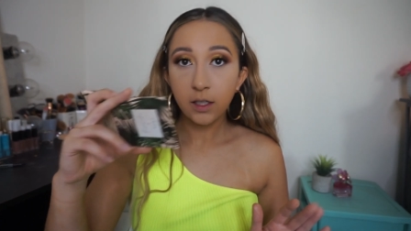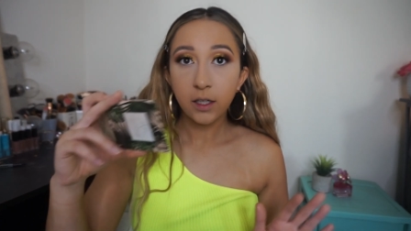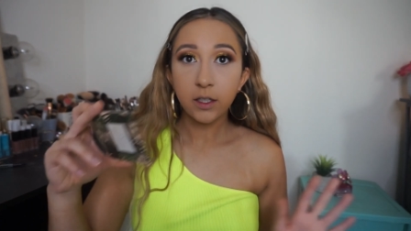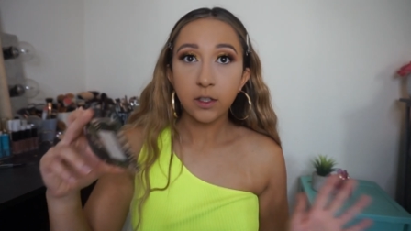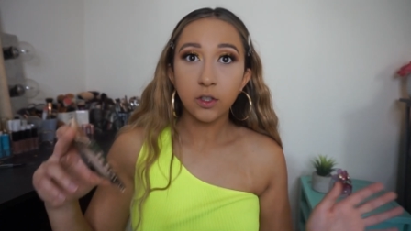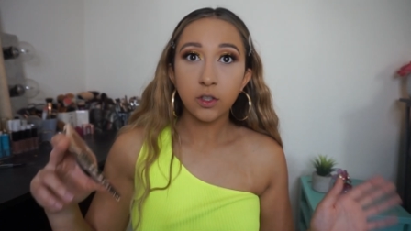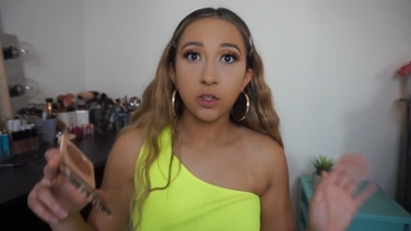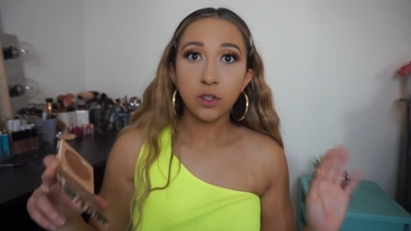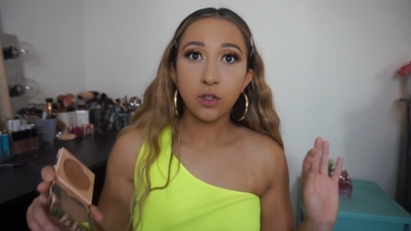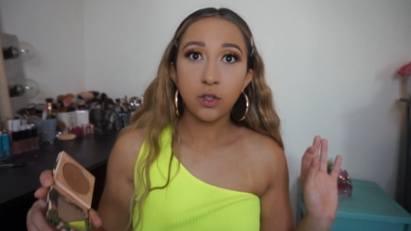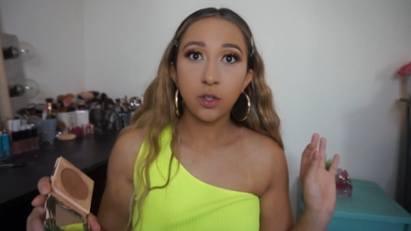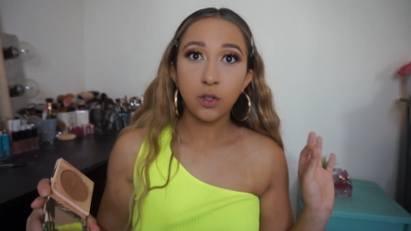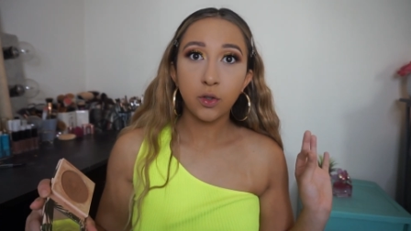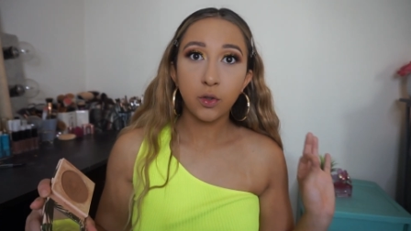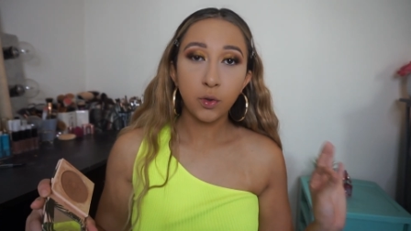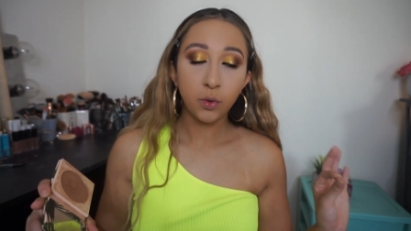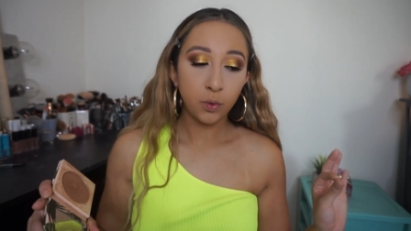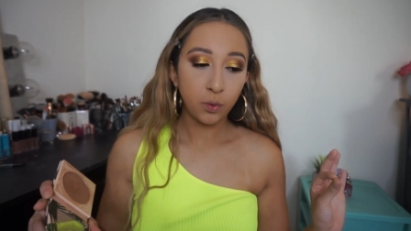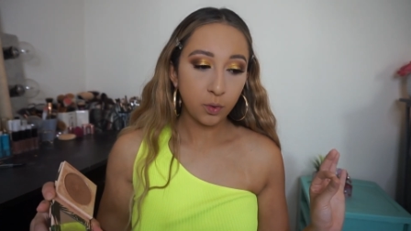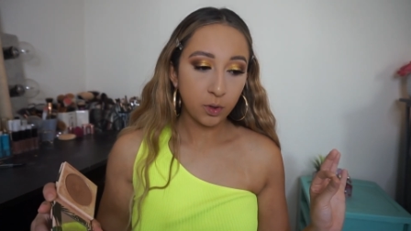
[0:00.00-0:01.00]
It's just
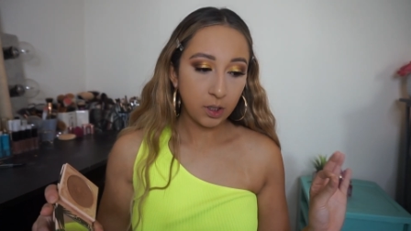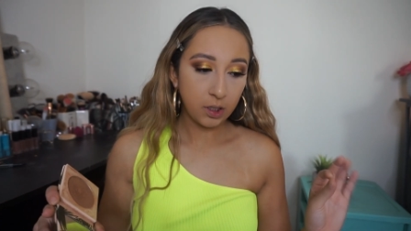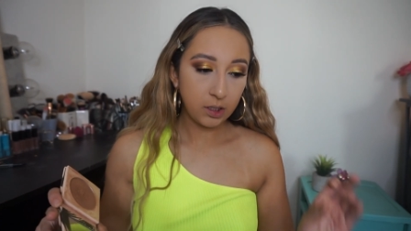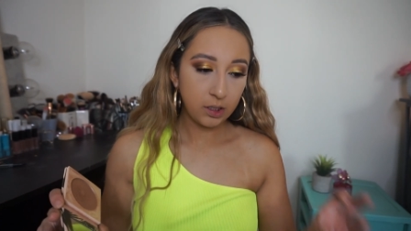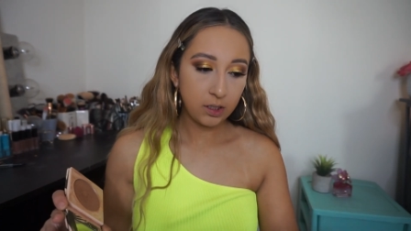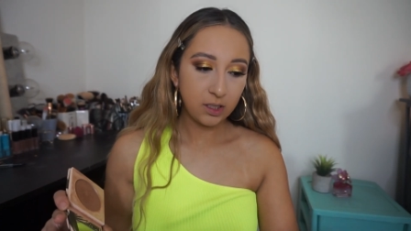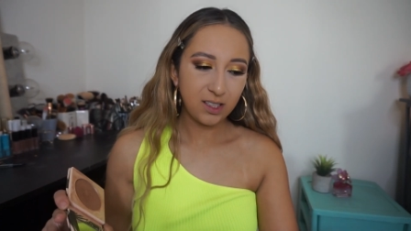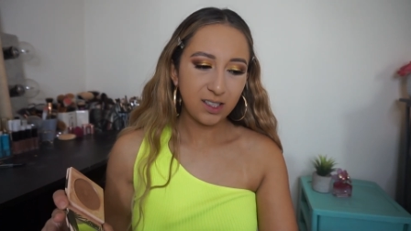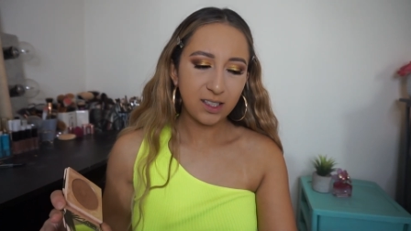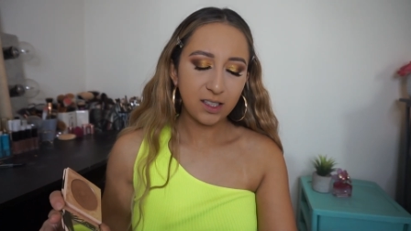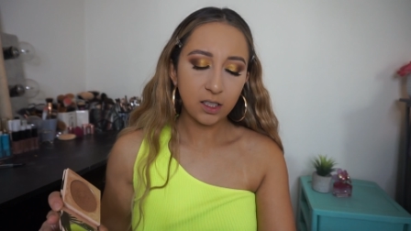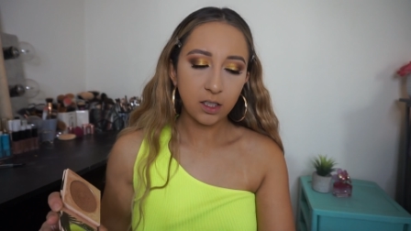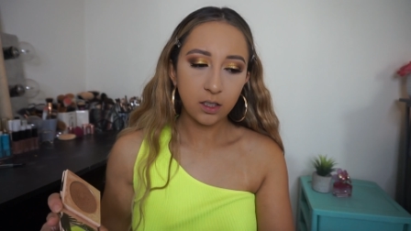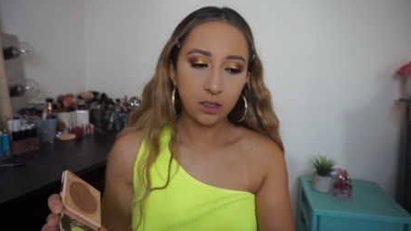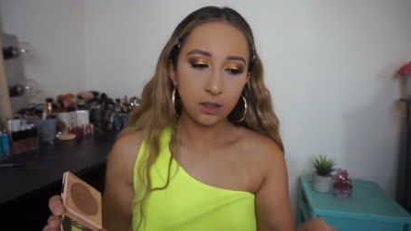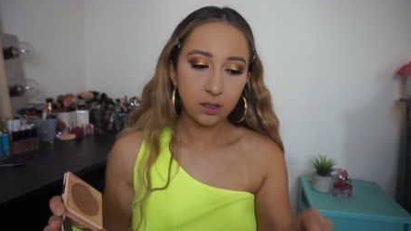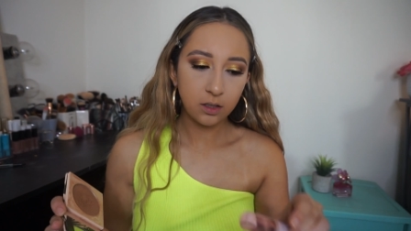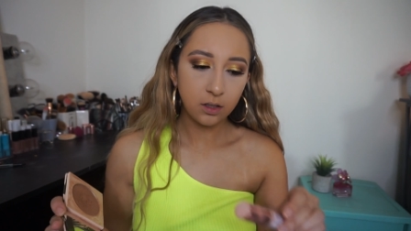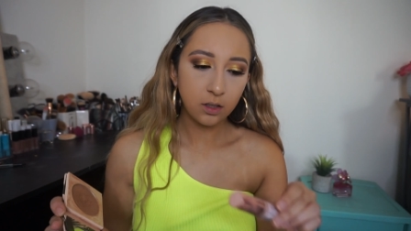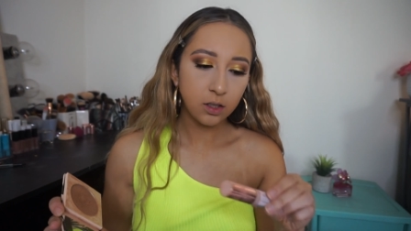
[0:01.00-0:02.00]
too light and
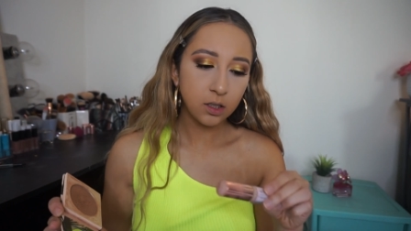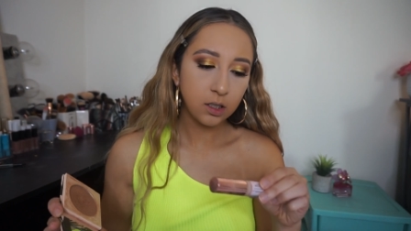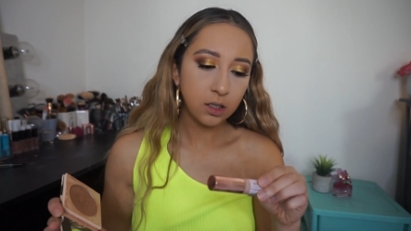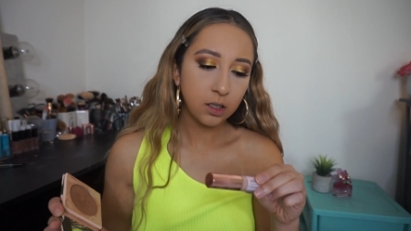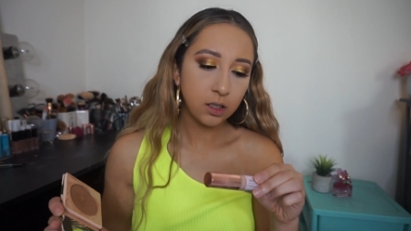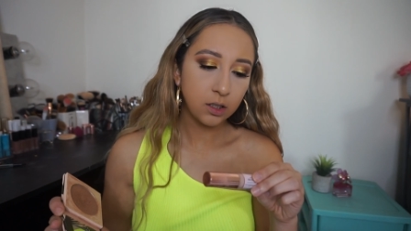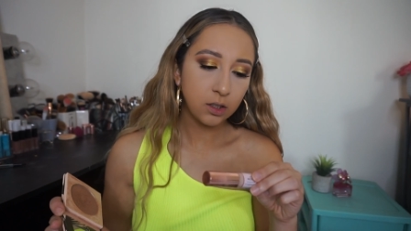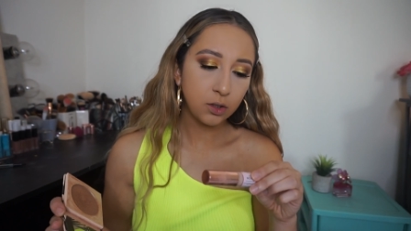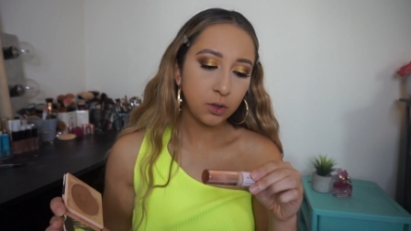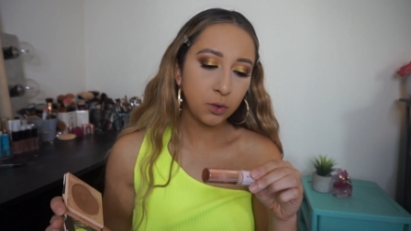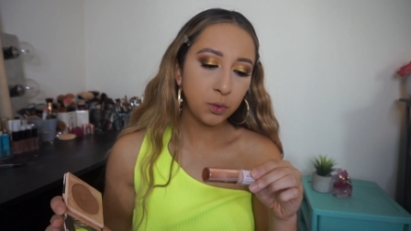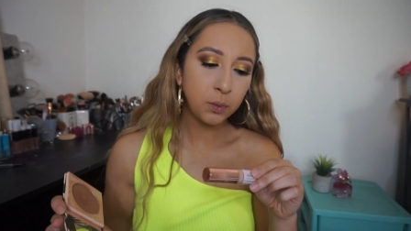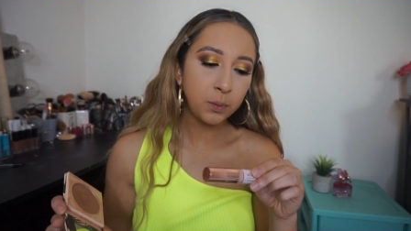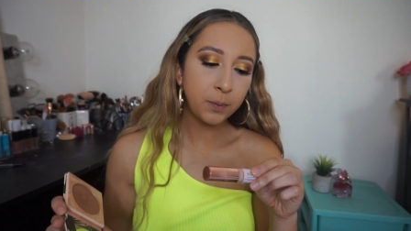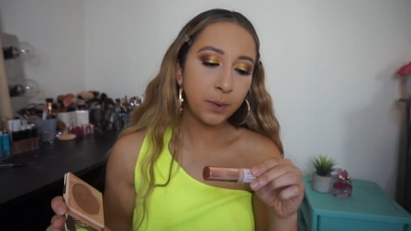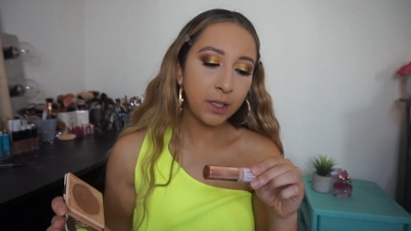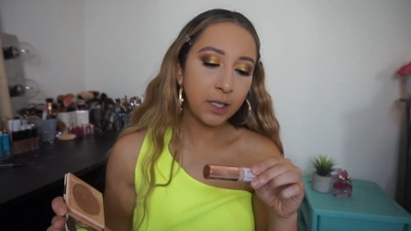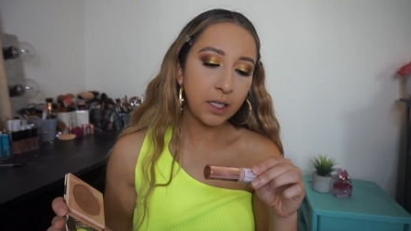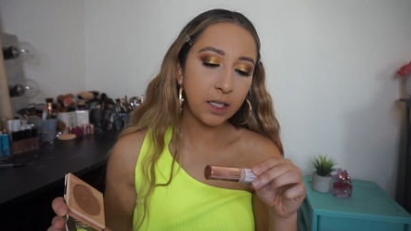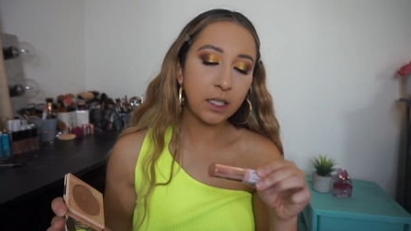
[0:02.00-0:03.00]
too
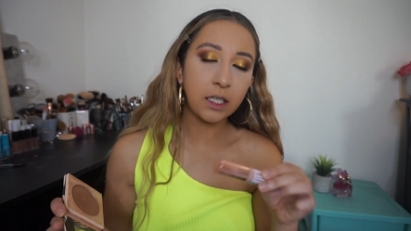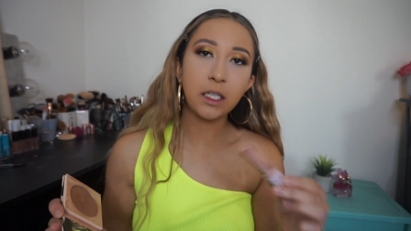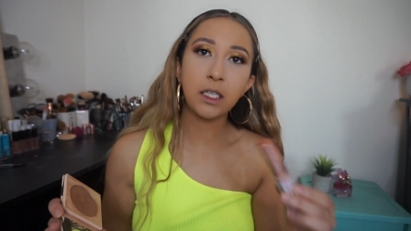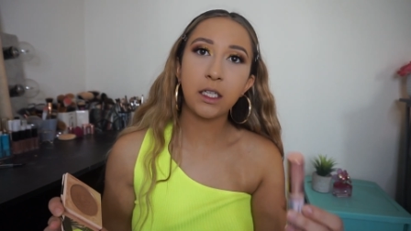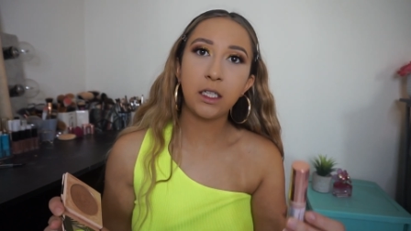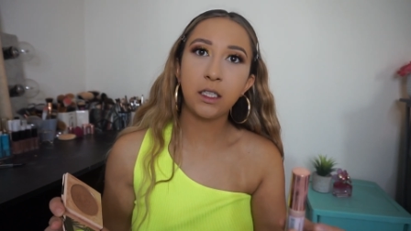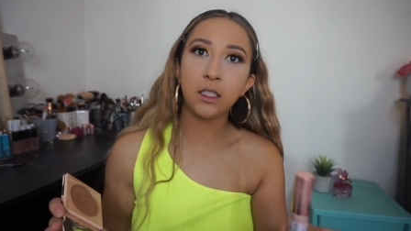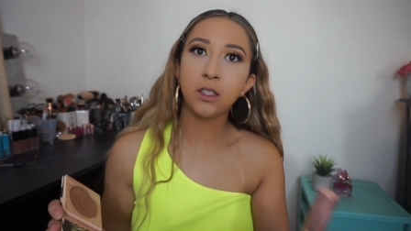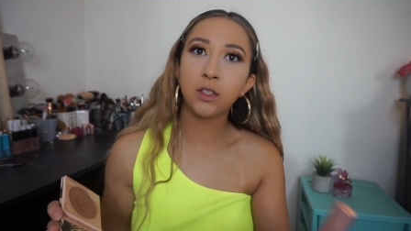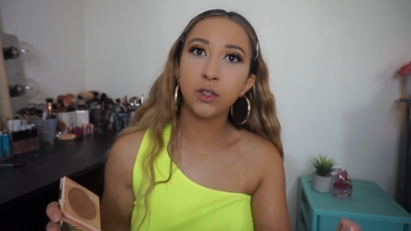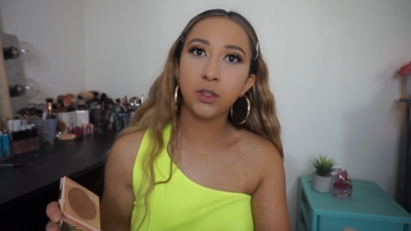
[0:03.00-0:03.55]
pink